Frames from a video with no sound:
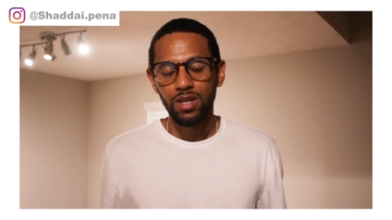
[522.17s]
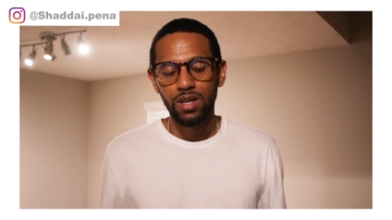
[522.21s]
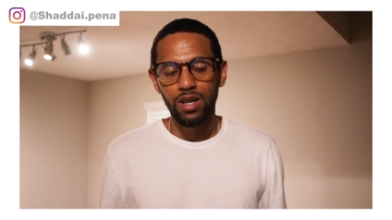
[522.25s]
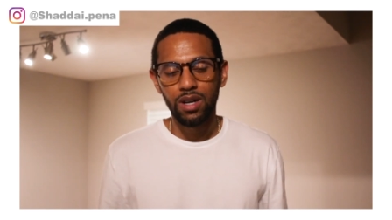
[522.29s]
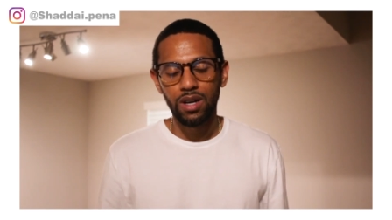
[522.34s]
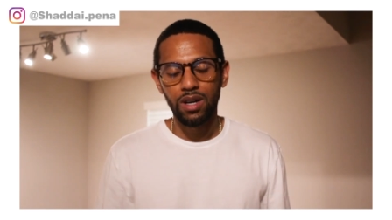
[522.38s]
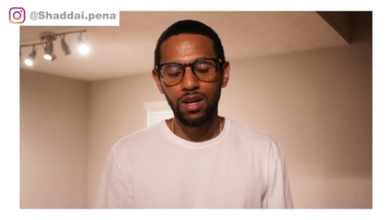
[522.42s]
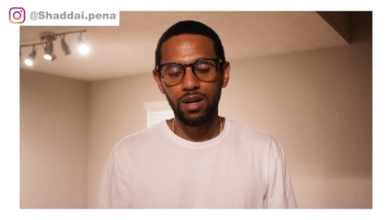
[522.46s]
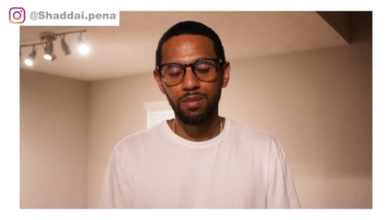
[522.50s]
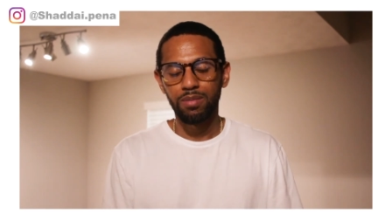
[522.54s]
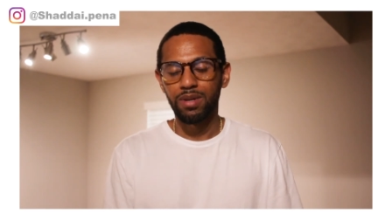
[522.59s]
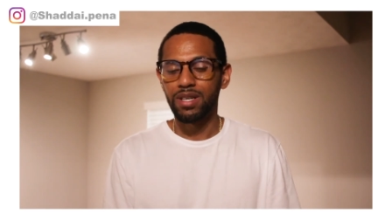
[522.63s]

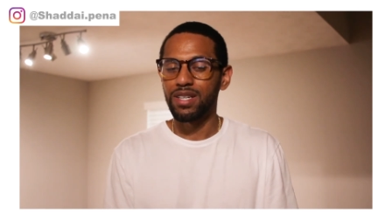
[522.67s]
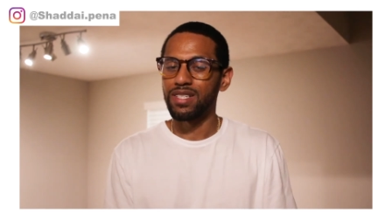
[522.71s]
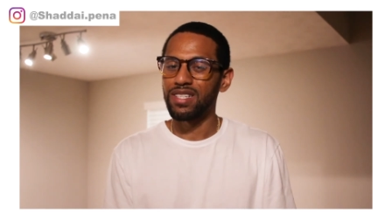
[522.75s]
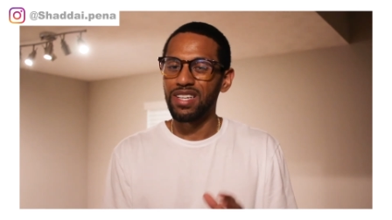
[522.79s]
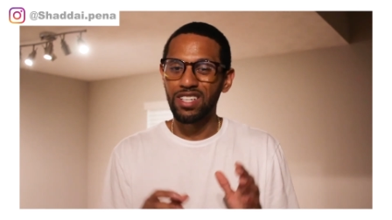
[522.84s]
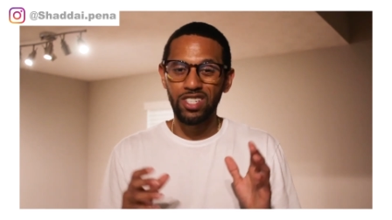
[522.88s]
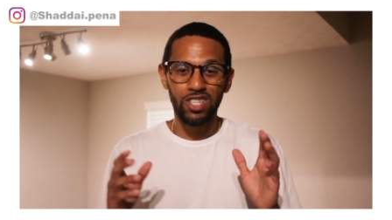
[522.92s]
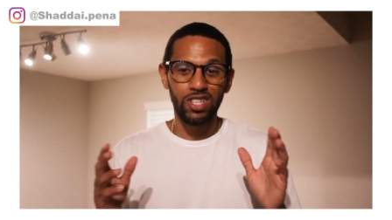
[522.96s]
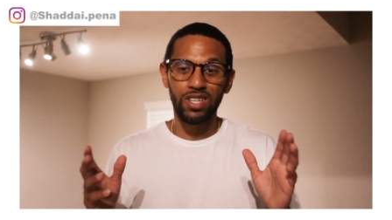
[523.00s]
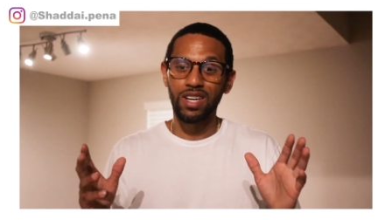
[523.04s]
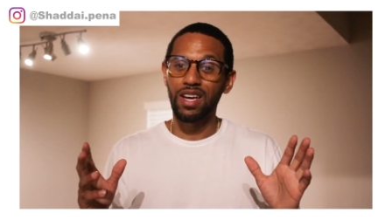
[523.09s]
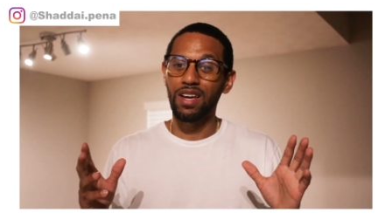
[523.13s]
uh, because I
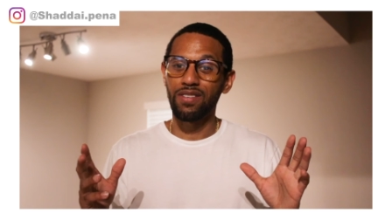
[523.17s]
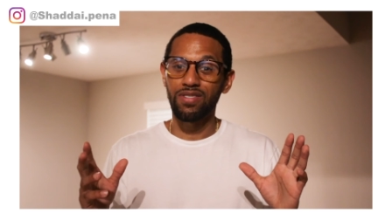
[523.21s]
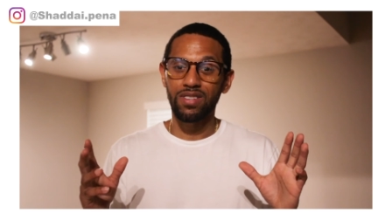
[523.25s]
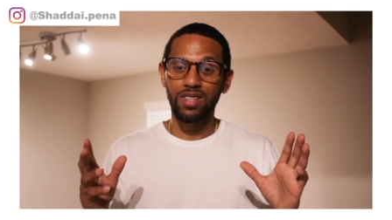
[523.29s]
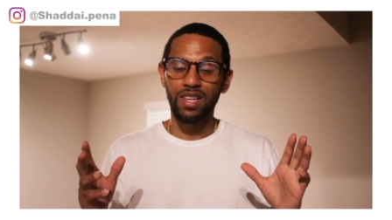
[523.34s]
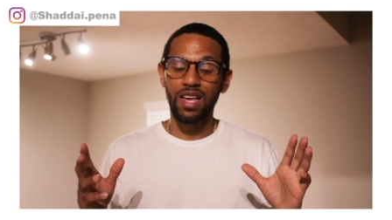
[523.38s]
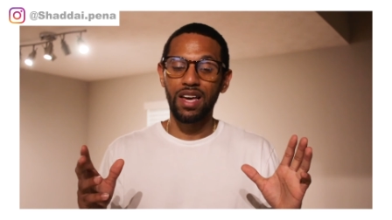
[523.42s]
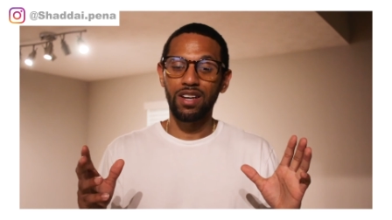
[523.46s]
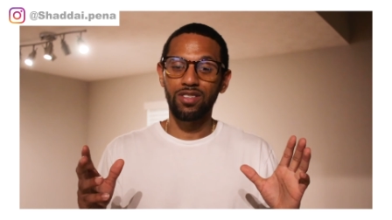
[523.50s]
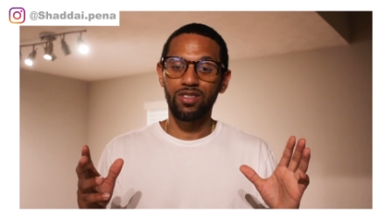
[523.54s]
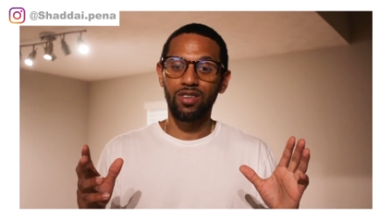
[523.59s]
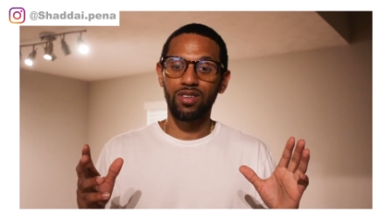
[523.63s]
shouldn't have
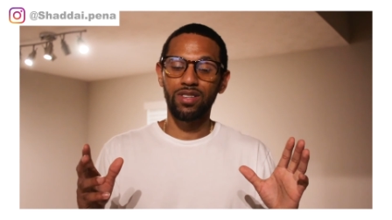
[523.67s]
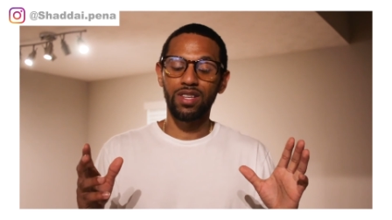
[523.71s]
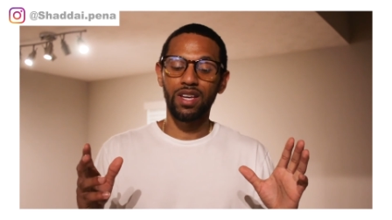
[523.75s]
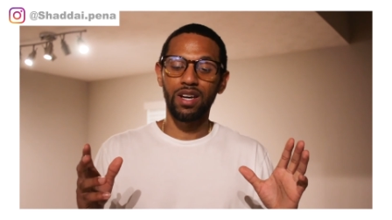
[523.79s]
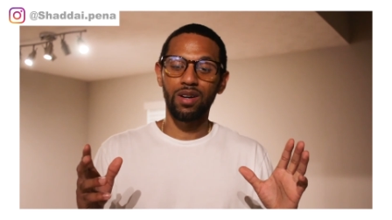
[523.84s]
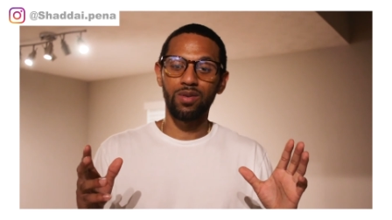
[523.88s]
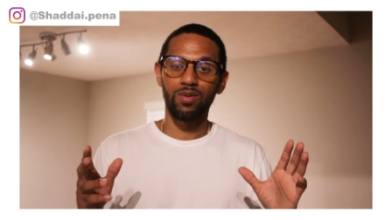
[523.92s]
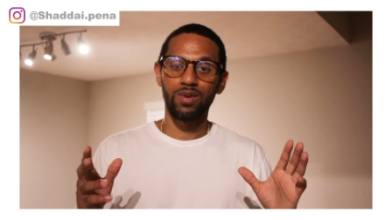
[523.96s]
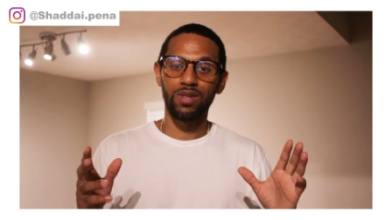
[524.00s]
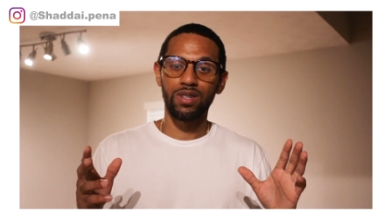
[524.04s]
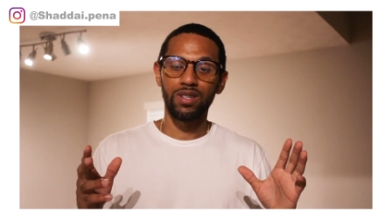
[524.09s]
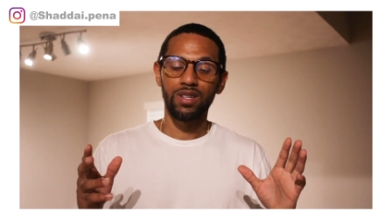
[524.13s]
slacked on that
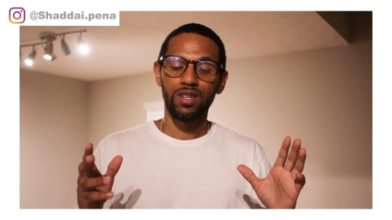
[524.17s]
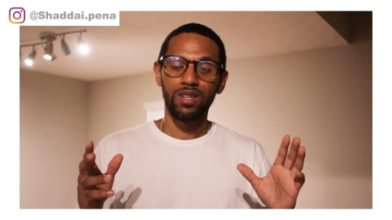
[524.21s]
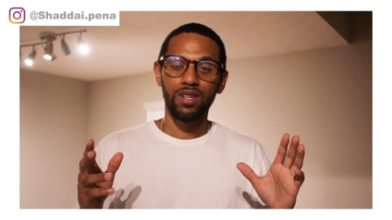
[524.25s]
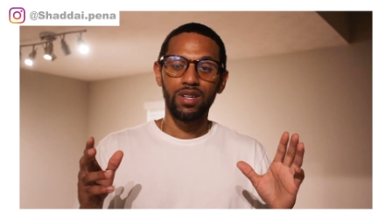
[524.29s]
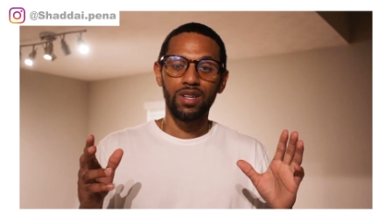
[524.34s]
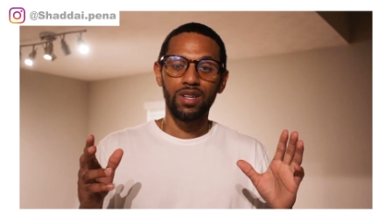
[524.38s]
one.